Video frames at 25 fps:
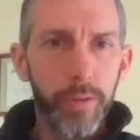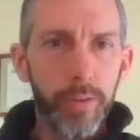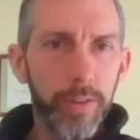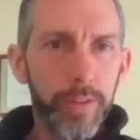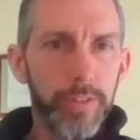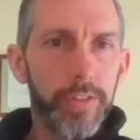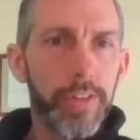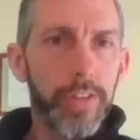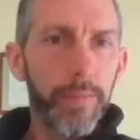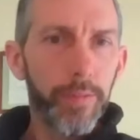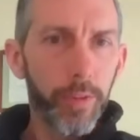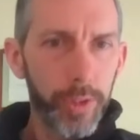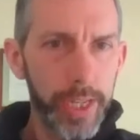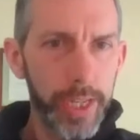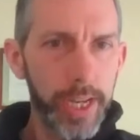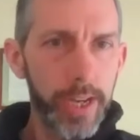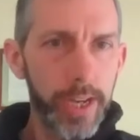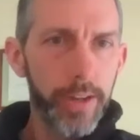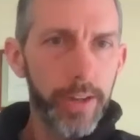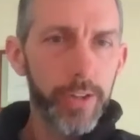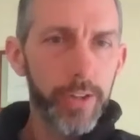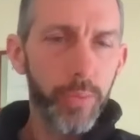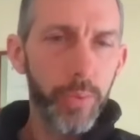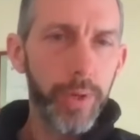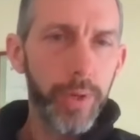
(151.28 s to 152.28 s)
several
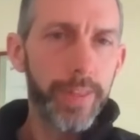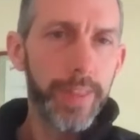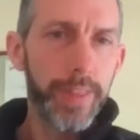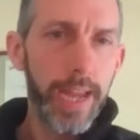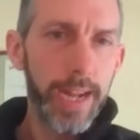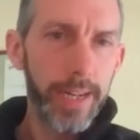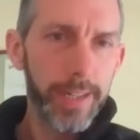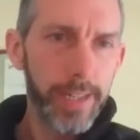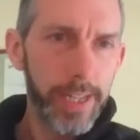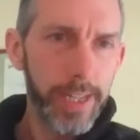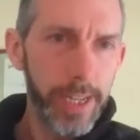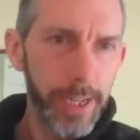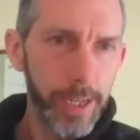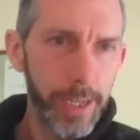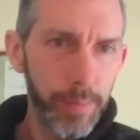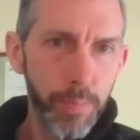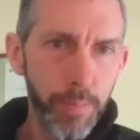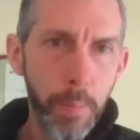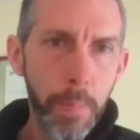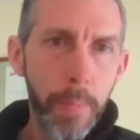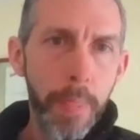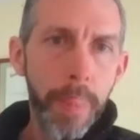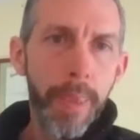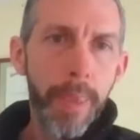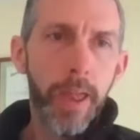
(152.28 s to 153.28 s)
years with that
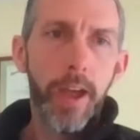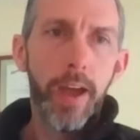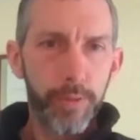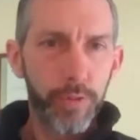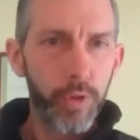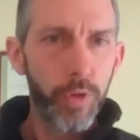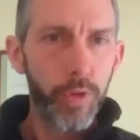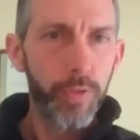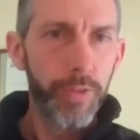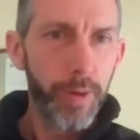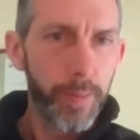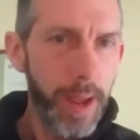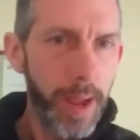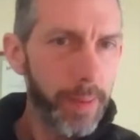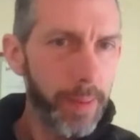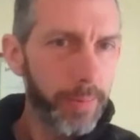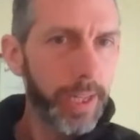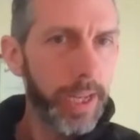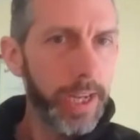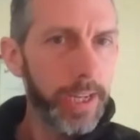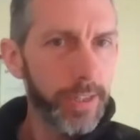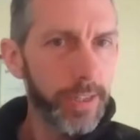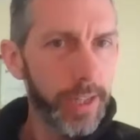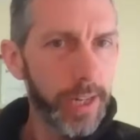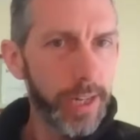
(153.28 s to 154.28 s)
team, kind of grew from
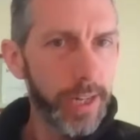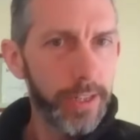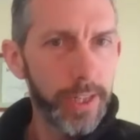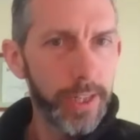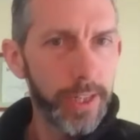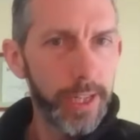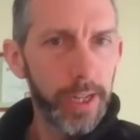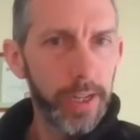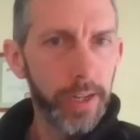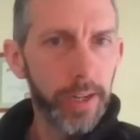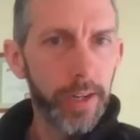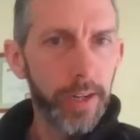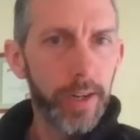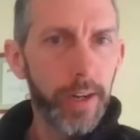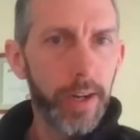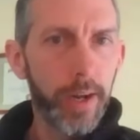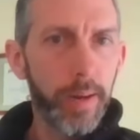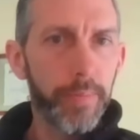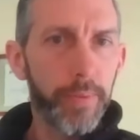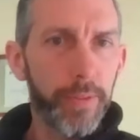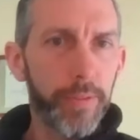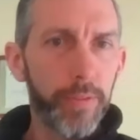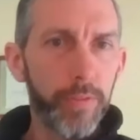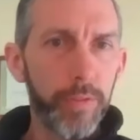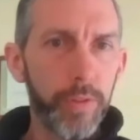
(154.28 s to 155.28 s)
application engineer
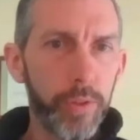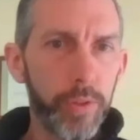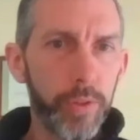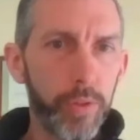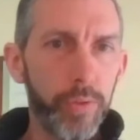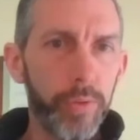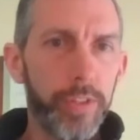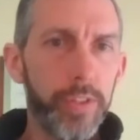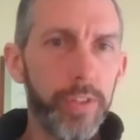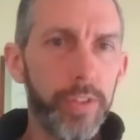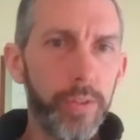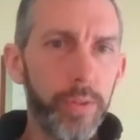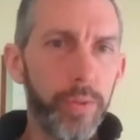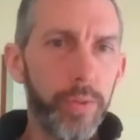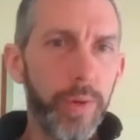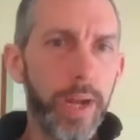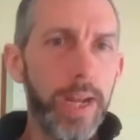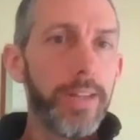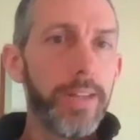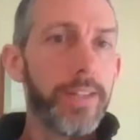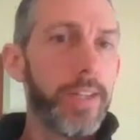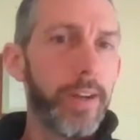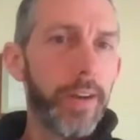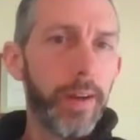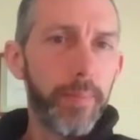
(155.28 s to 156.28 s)
up through to
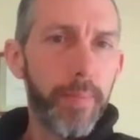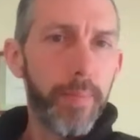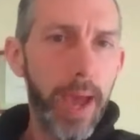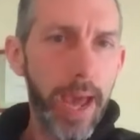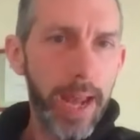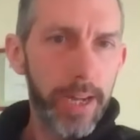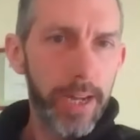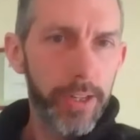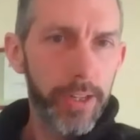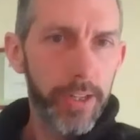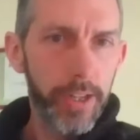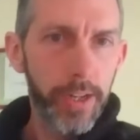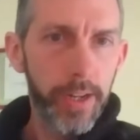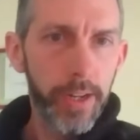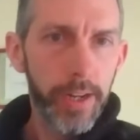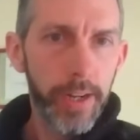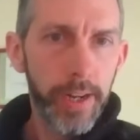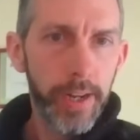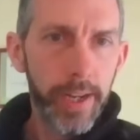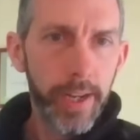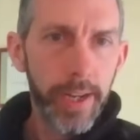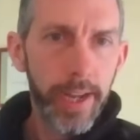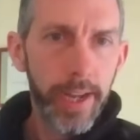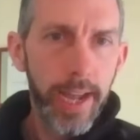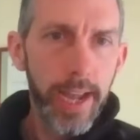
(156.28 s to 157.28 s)
engineering manager.
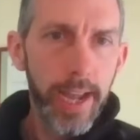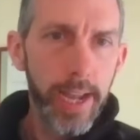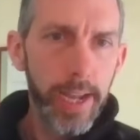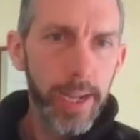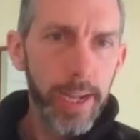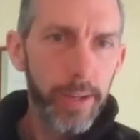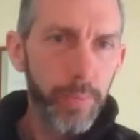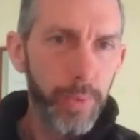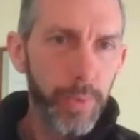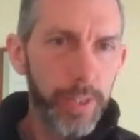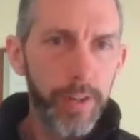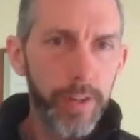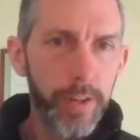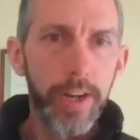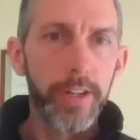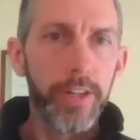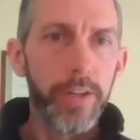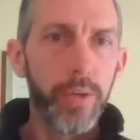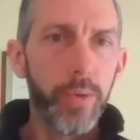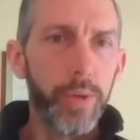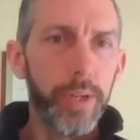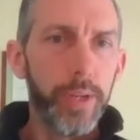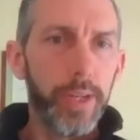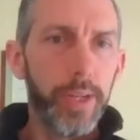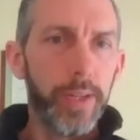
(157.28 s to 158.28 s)
And we started
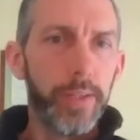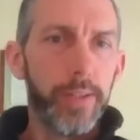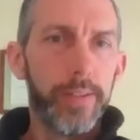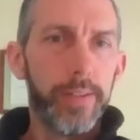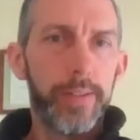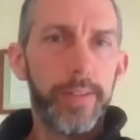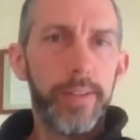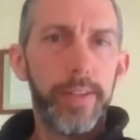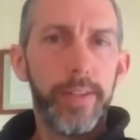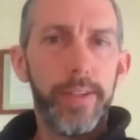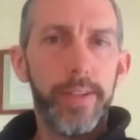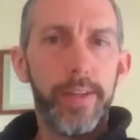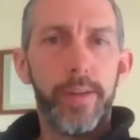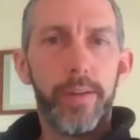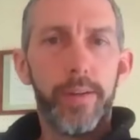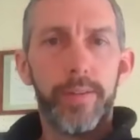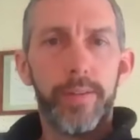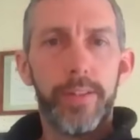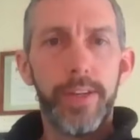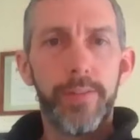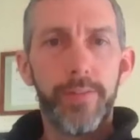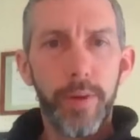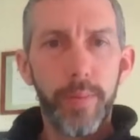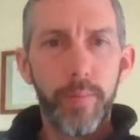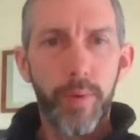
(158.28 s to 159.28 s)
doing,
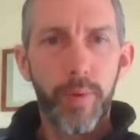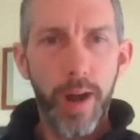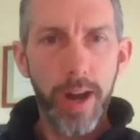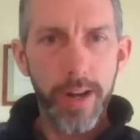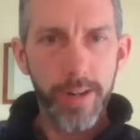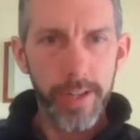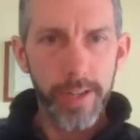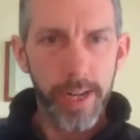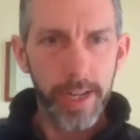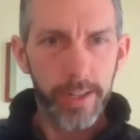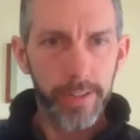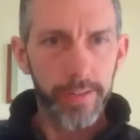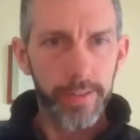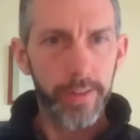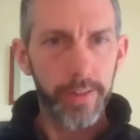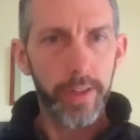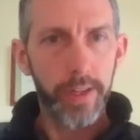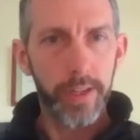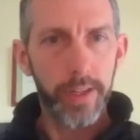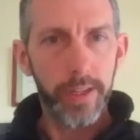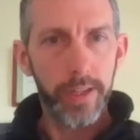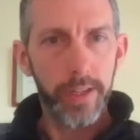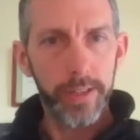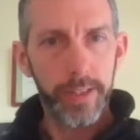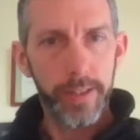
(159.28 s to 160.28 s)
different projects,
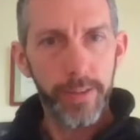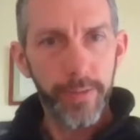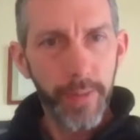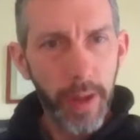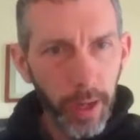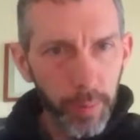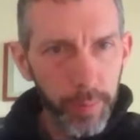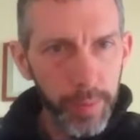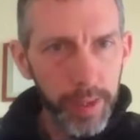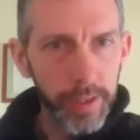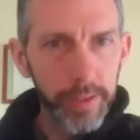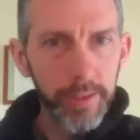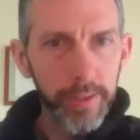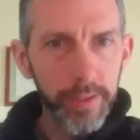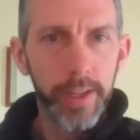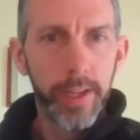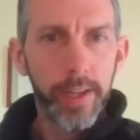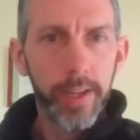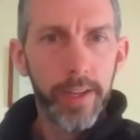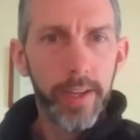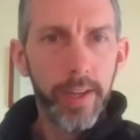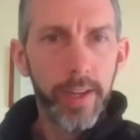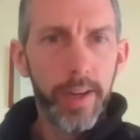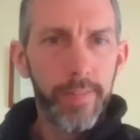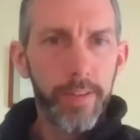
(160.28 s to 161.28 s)
development
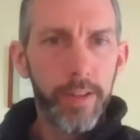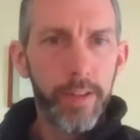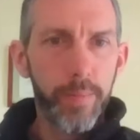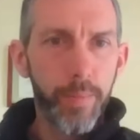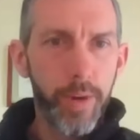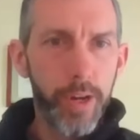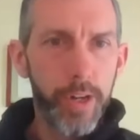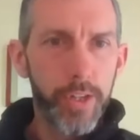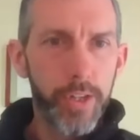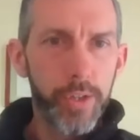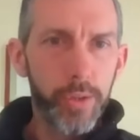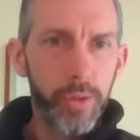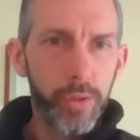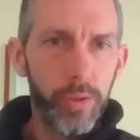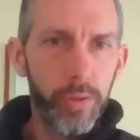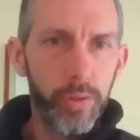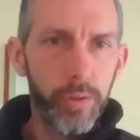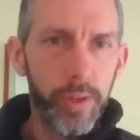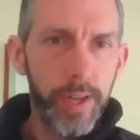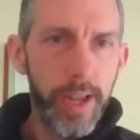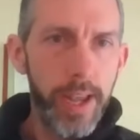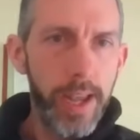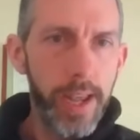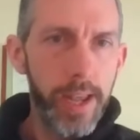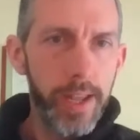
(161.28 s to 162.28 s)
of commercial
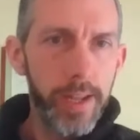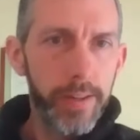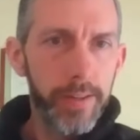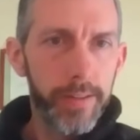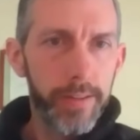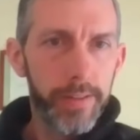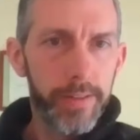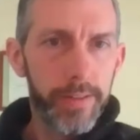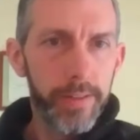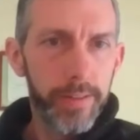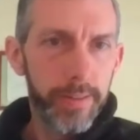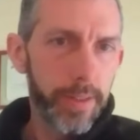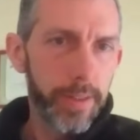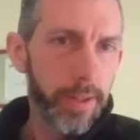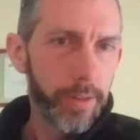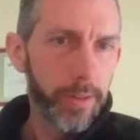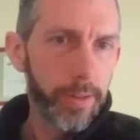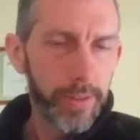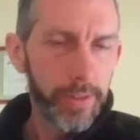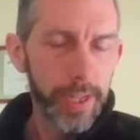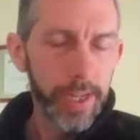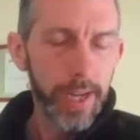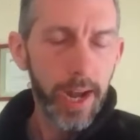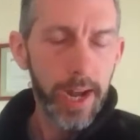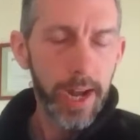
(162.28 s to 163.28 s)
and,
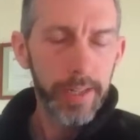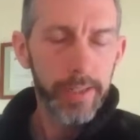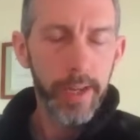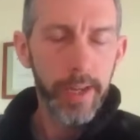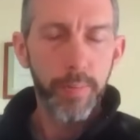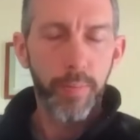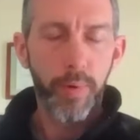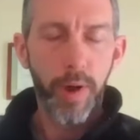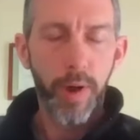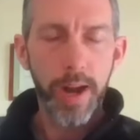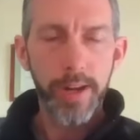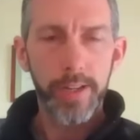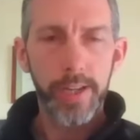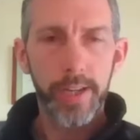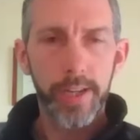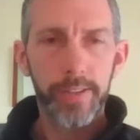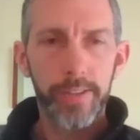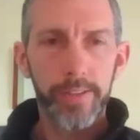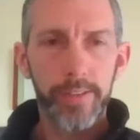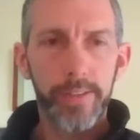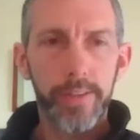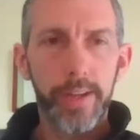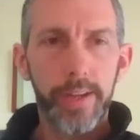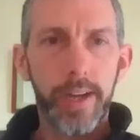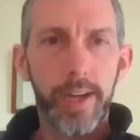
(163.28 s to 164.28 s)
C&I type
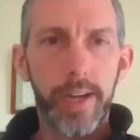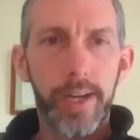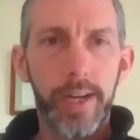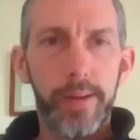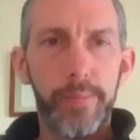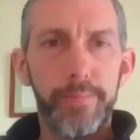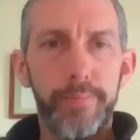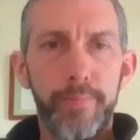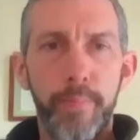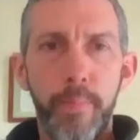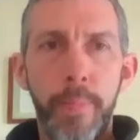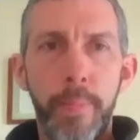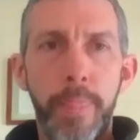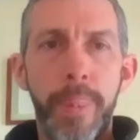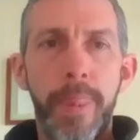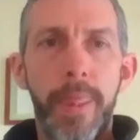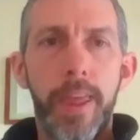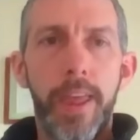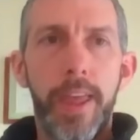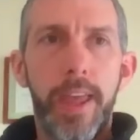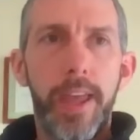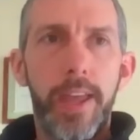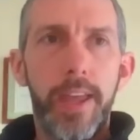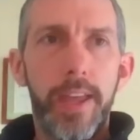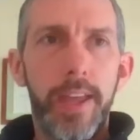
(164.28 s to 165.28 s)
projects.
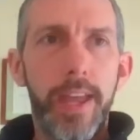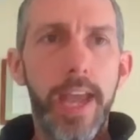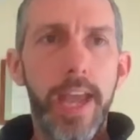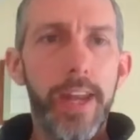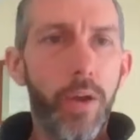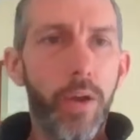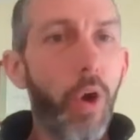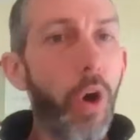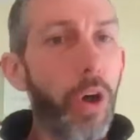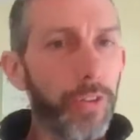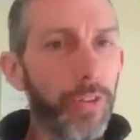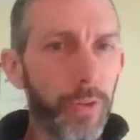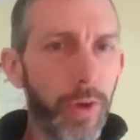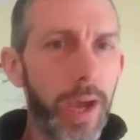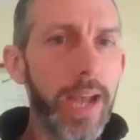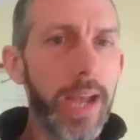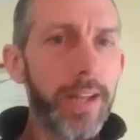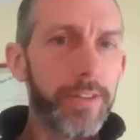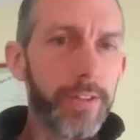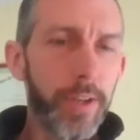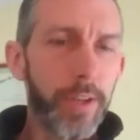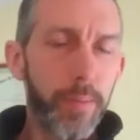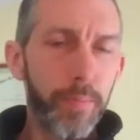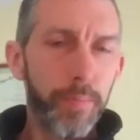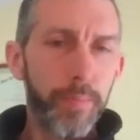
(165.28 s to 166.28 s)
And also
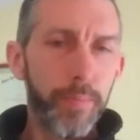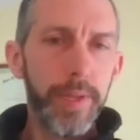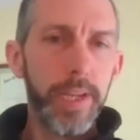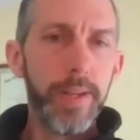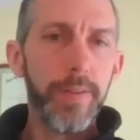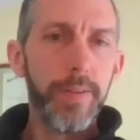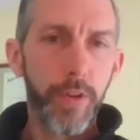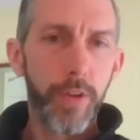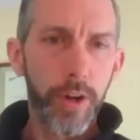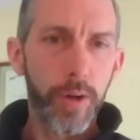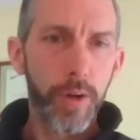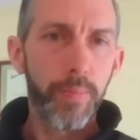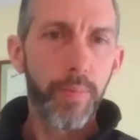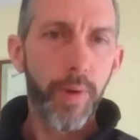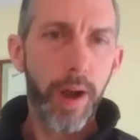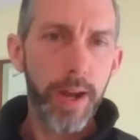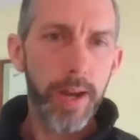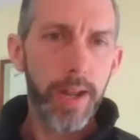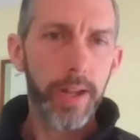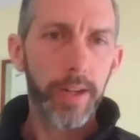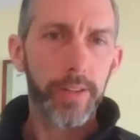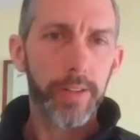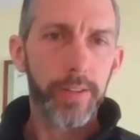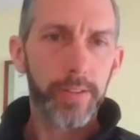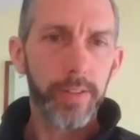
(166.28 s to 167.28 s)
had some inverter
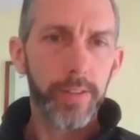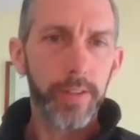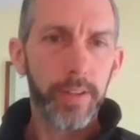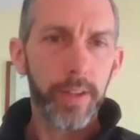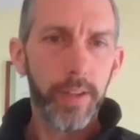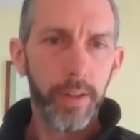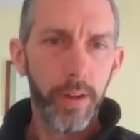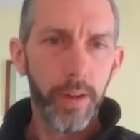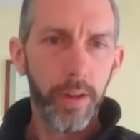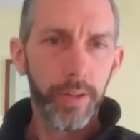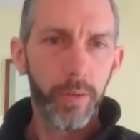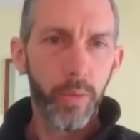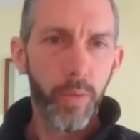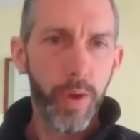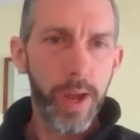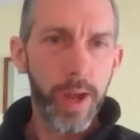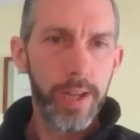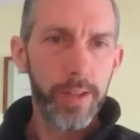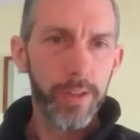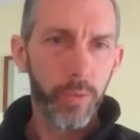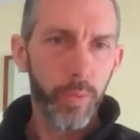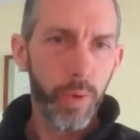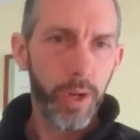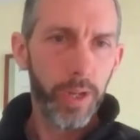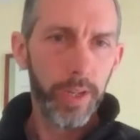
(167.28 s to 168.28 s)
products along the way,
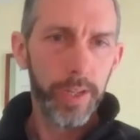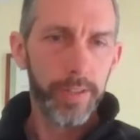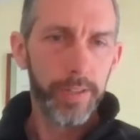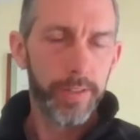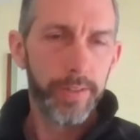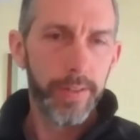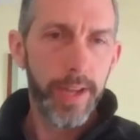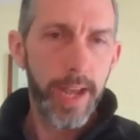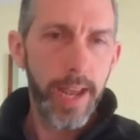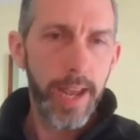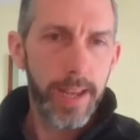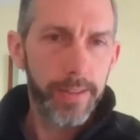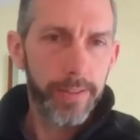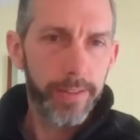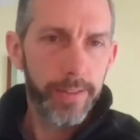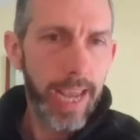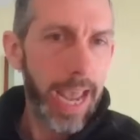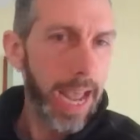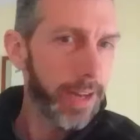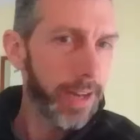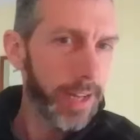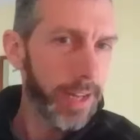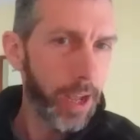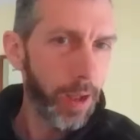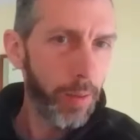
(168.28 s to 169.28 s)
as well as
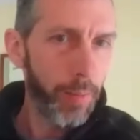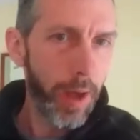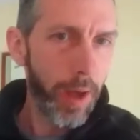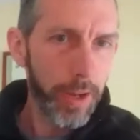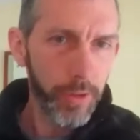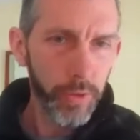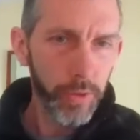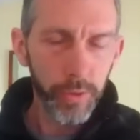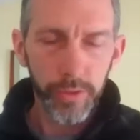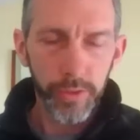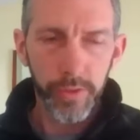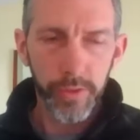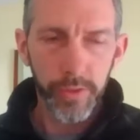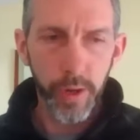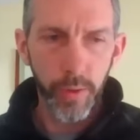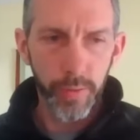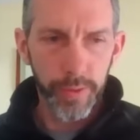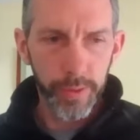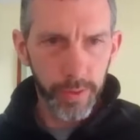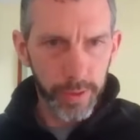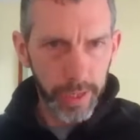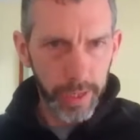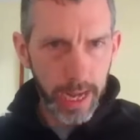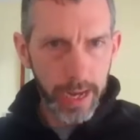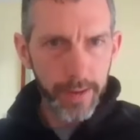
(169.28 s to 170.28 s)
CAD/PAL modules. So
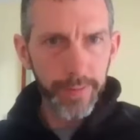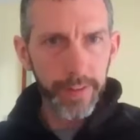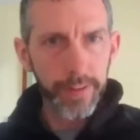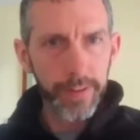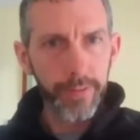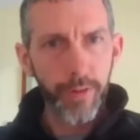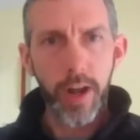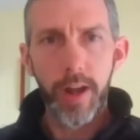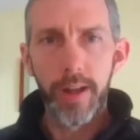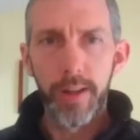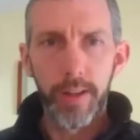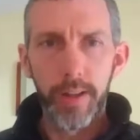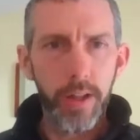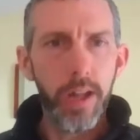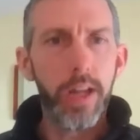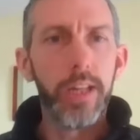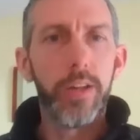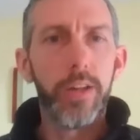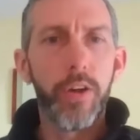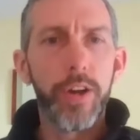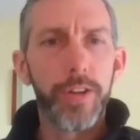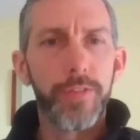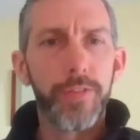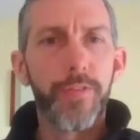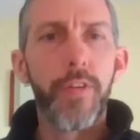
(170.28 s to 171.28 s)
there's kind of a
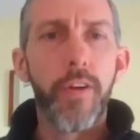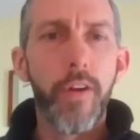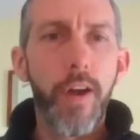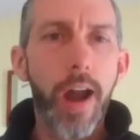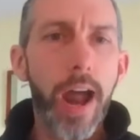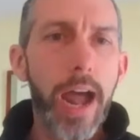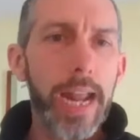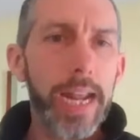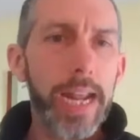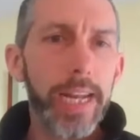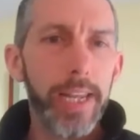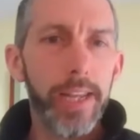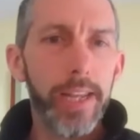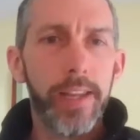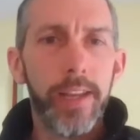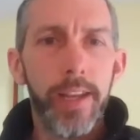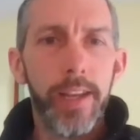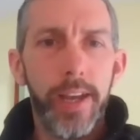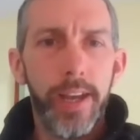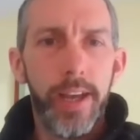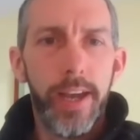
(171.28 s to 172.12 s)
large variety